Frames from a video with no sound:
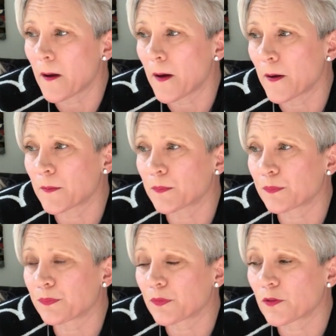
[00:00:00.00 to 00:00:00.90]

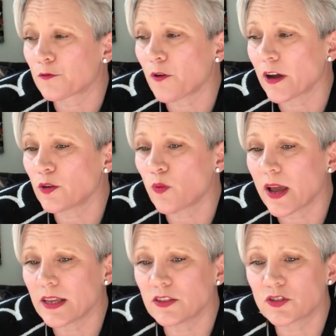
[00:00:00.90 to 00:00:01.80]
find
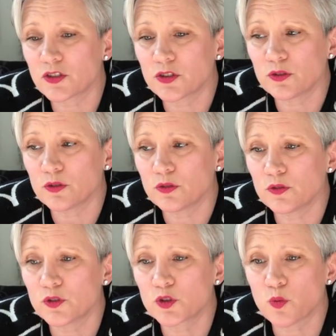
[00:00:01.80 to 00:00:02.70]
ways
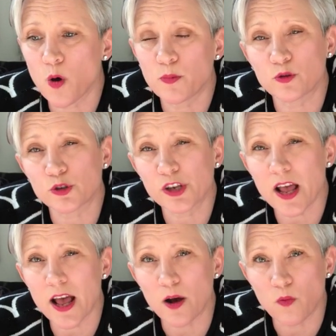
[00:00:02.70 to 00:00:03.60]
to swap or
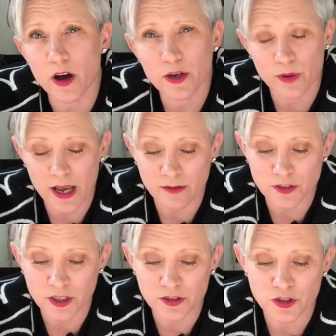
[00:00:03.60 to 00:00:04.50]
share? Why do we have
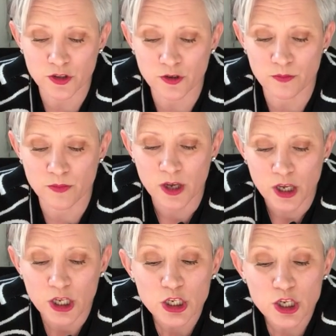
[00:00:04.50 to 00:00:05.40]
to consume
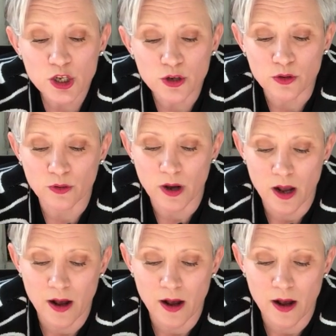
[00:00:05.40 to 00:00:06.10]
new?